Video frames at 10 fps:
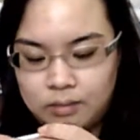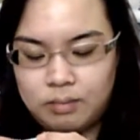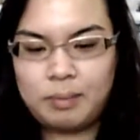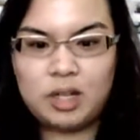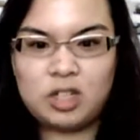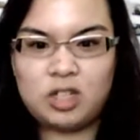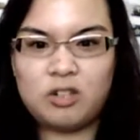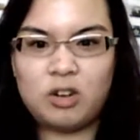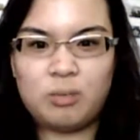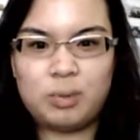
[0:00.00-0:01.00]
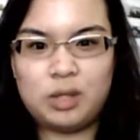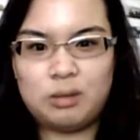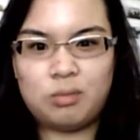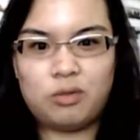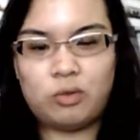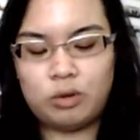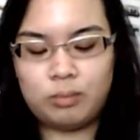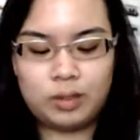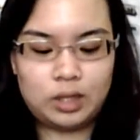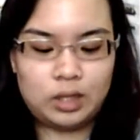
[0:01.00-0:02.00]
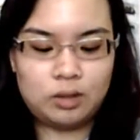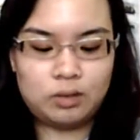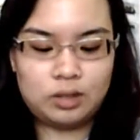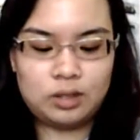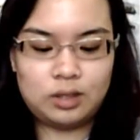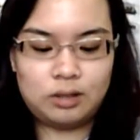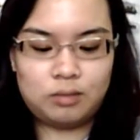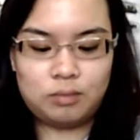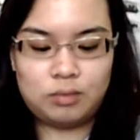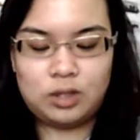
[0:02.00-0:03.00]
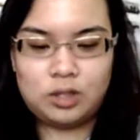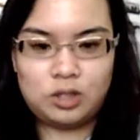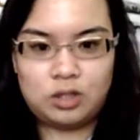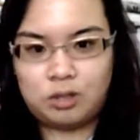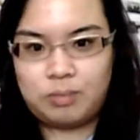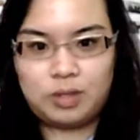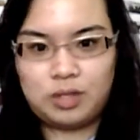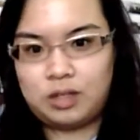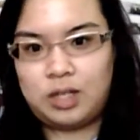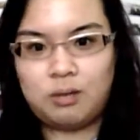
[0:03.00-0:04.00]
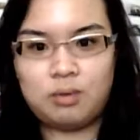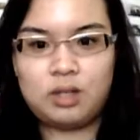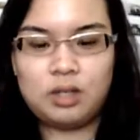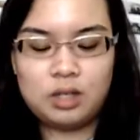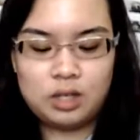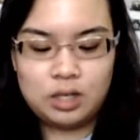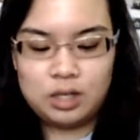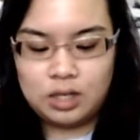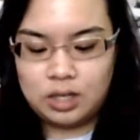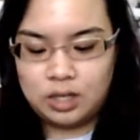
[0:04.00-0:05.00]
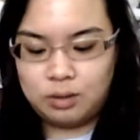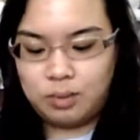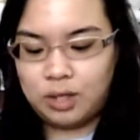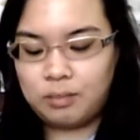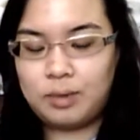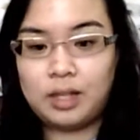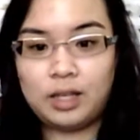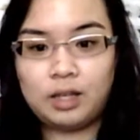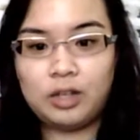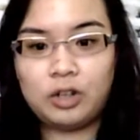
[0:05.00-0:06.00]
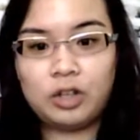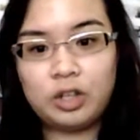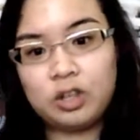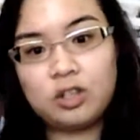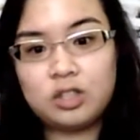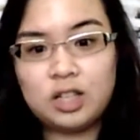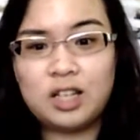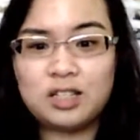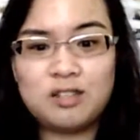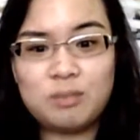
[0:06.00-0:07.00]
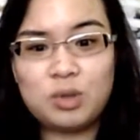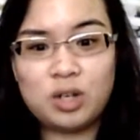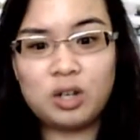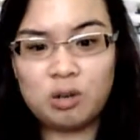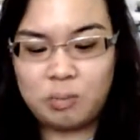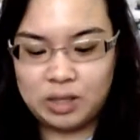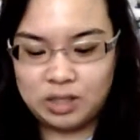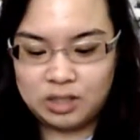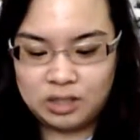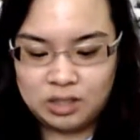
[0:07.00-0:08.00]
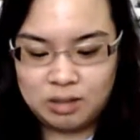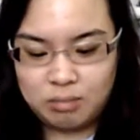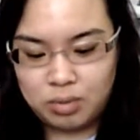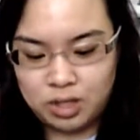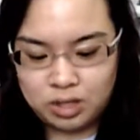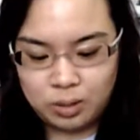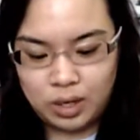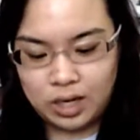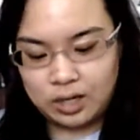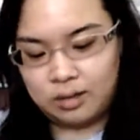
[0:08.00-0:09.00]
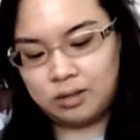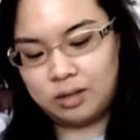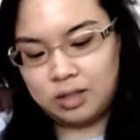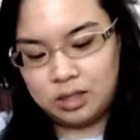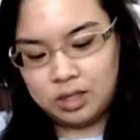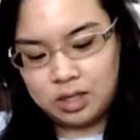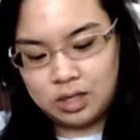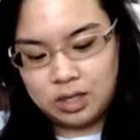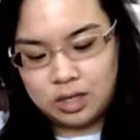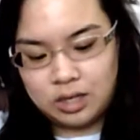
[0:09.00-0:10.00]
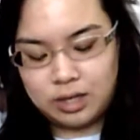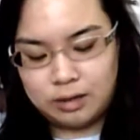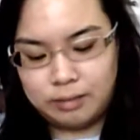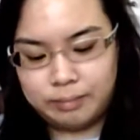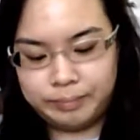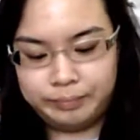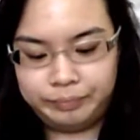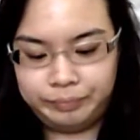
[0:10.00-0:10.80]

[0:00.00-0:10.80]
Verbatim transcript: Maybe I should have opened these before, but I was like, why not just open it on camera? And it's probably gonna be like literally 30 seconds of me trying to open this. But it's okay. Um,